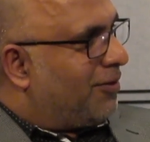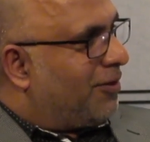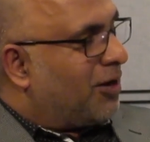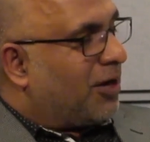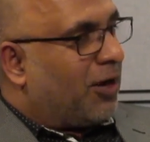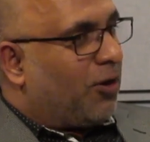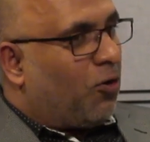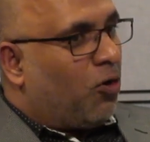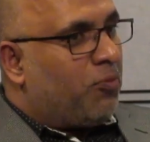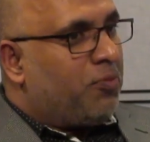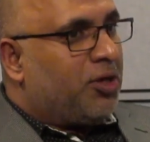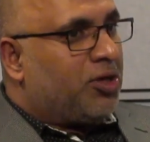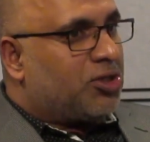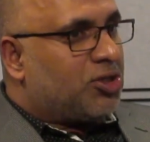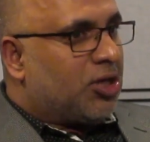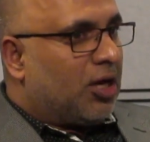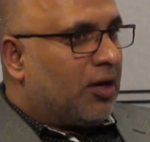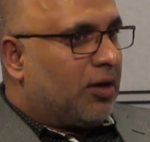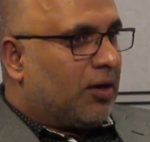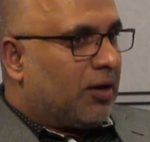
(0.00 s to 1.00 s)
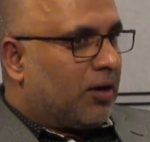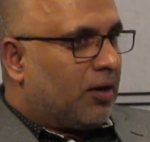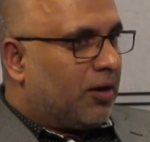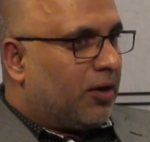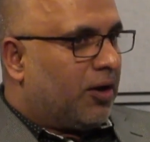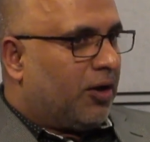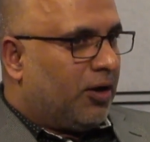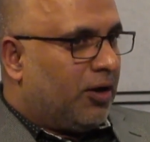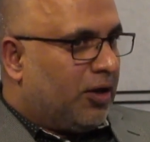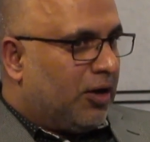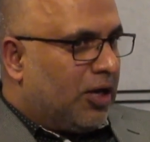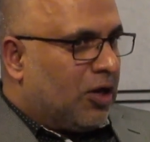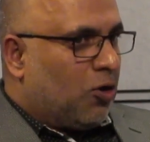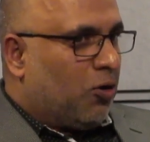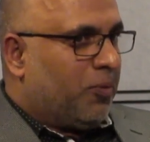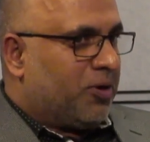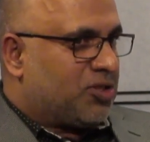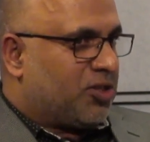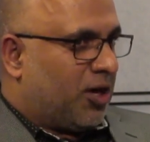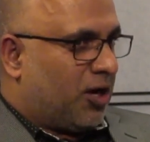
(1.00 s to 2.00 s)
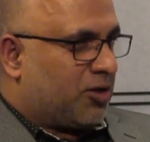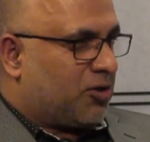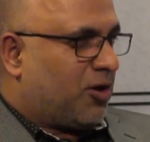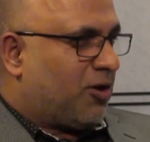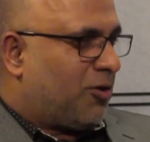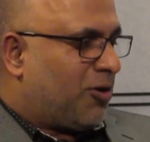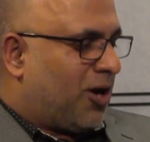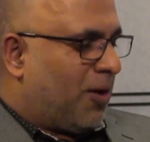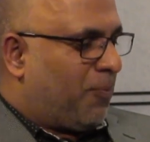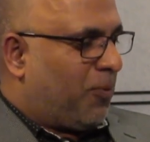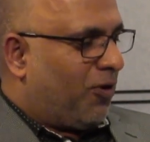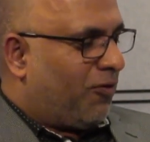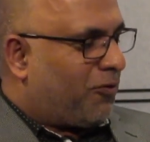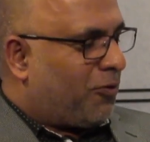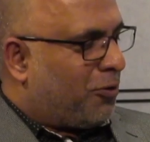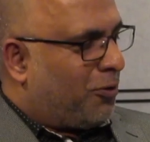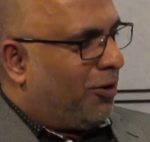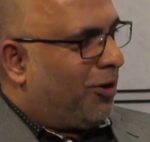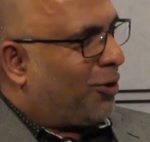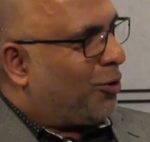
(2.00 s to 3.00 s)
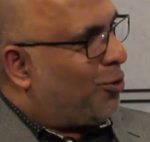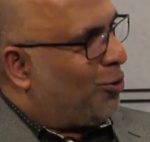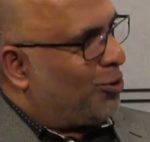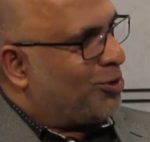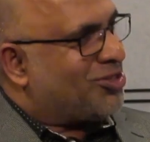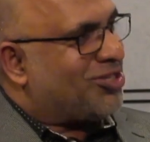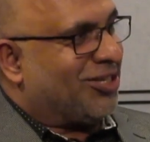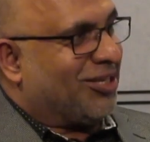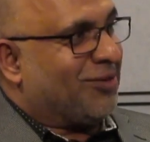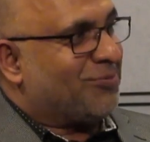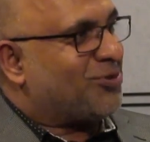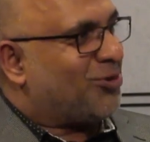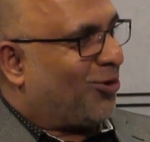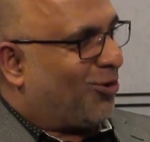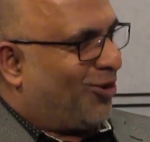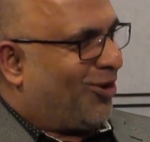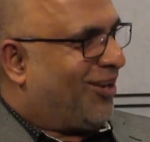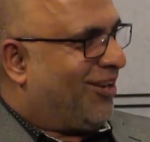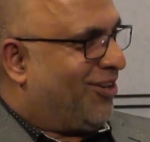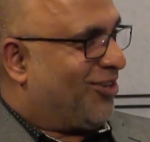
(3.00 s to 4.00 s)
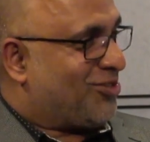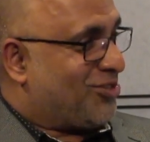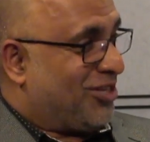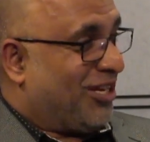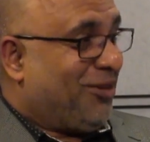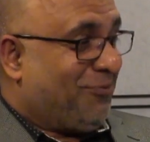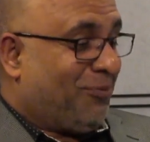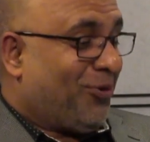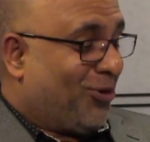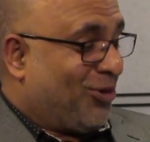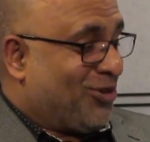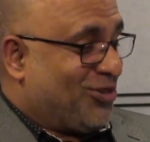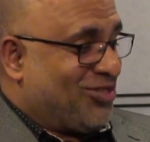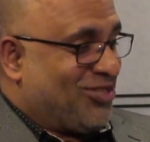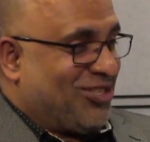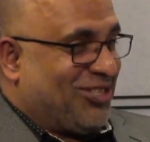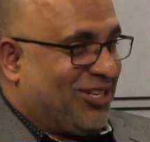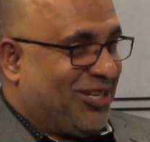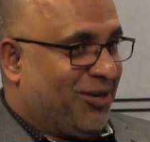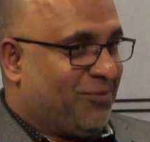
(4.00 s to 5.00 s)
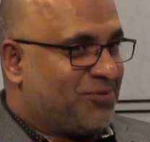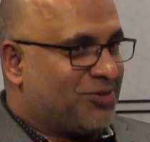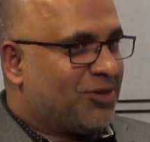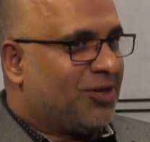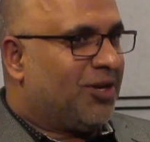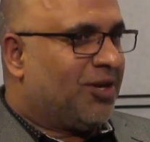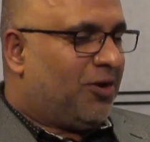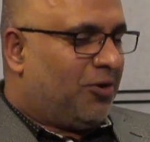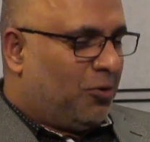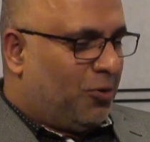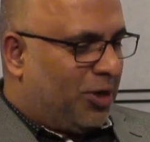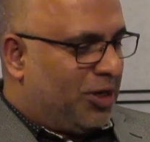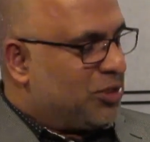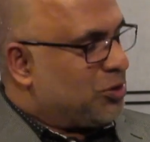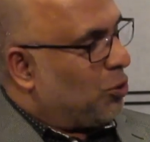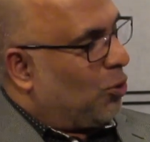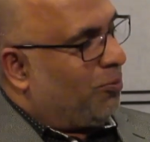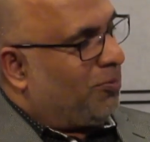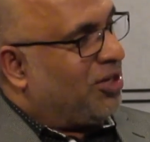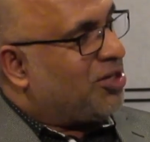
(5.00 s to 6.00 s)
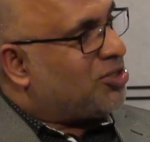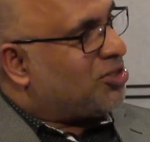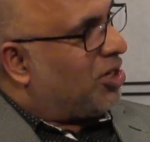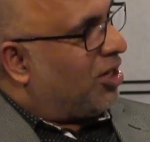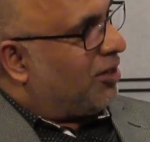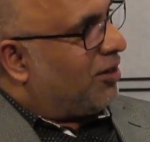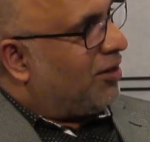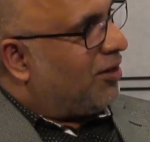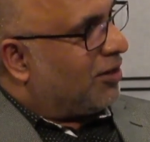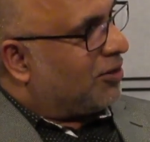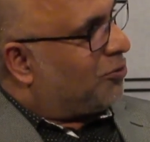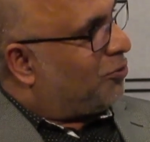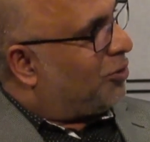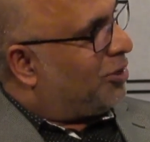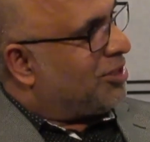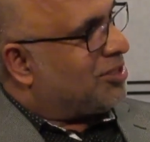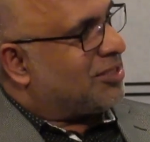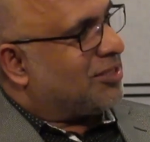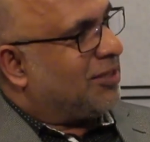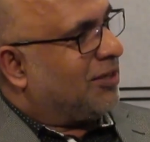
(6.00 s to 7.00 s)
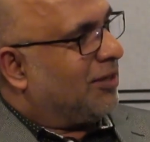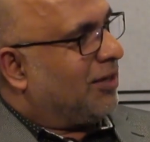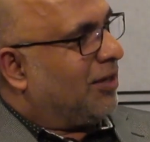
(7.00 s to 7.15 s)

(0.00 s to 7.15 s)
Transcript: okay, omni-channel, in e-commerce there are a couple of cool terms or important terms. One is omni-channel, other one is